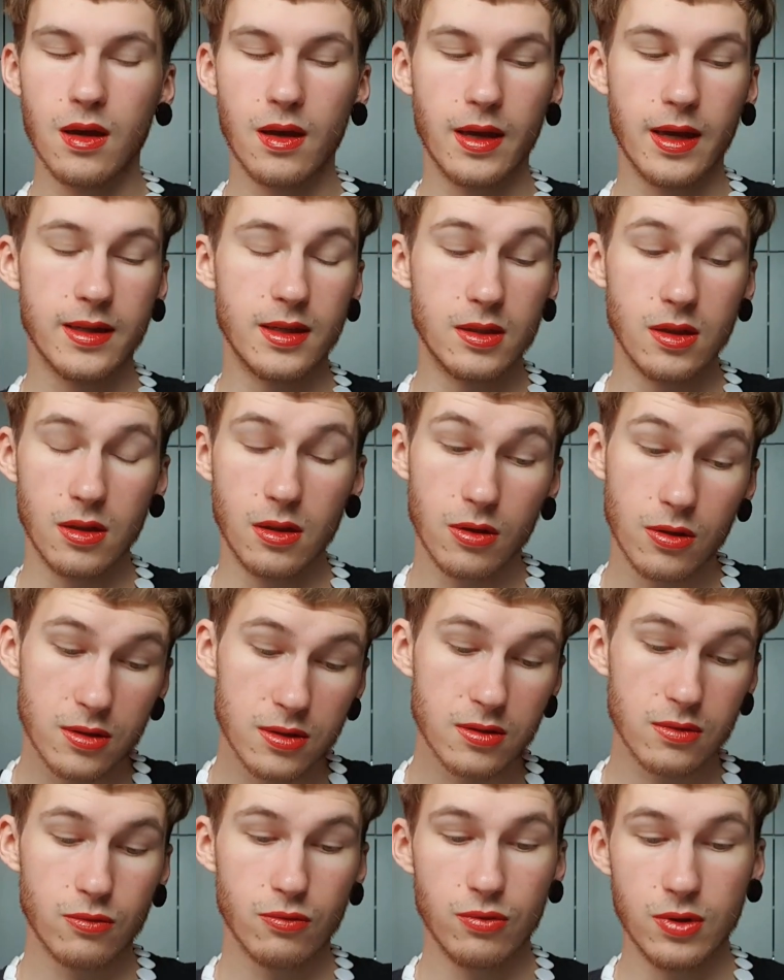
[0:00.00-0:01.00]
and it
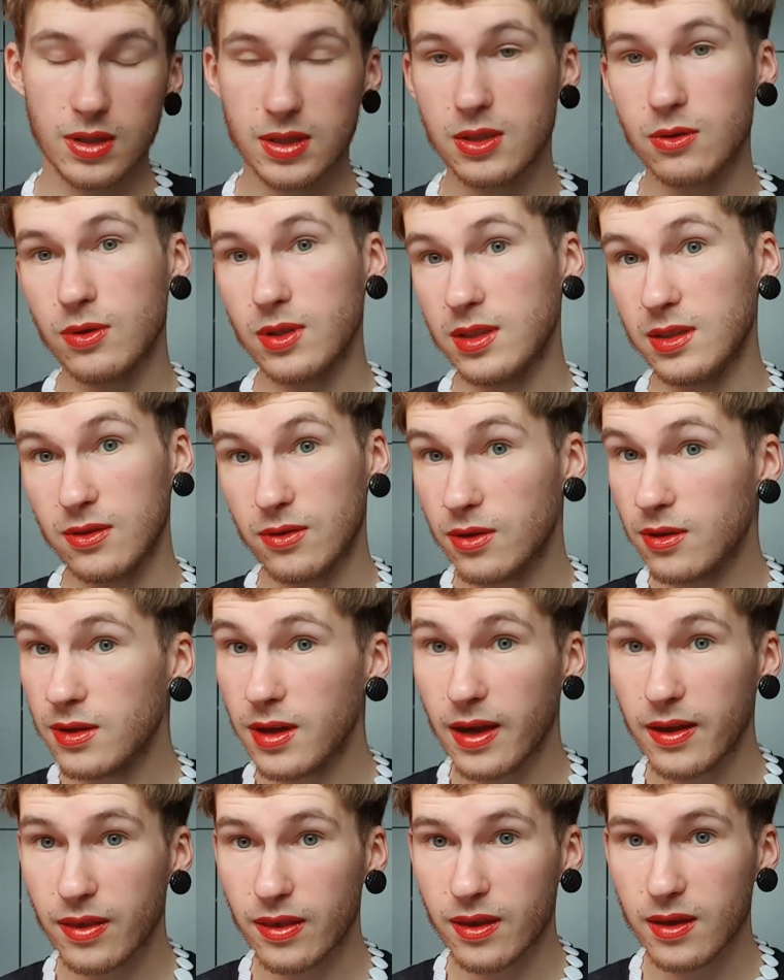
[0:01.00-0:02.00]
looks really, really good,
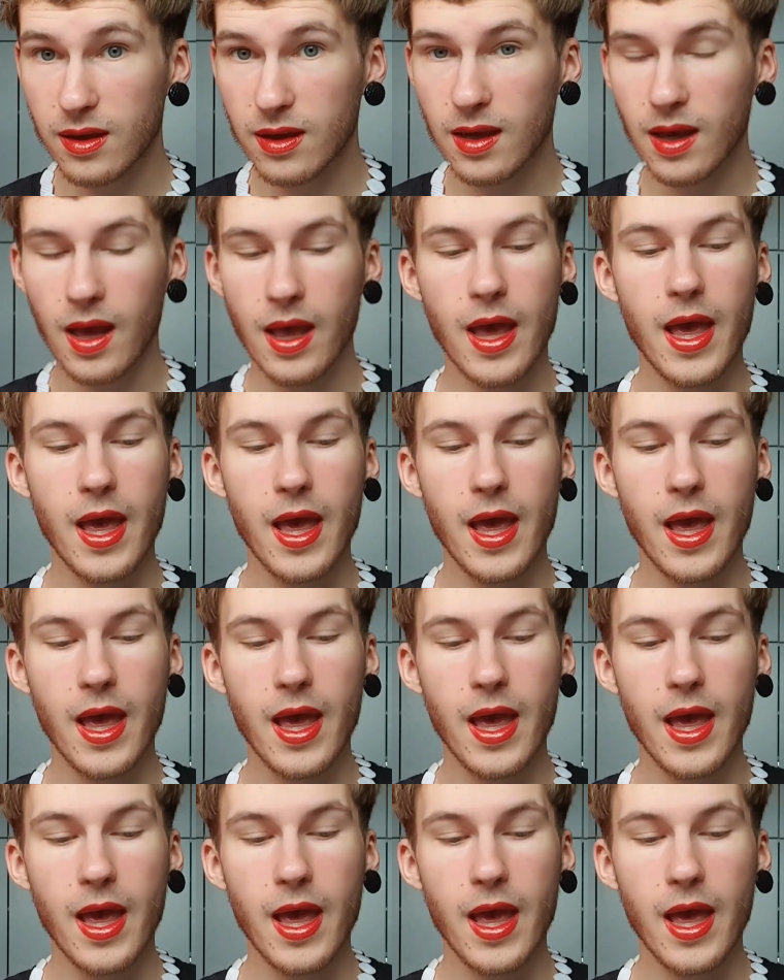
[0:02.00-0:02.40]
I think.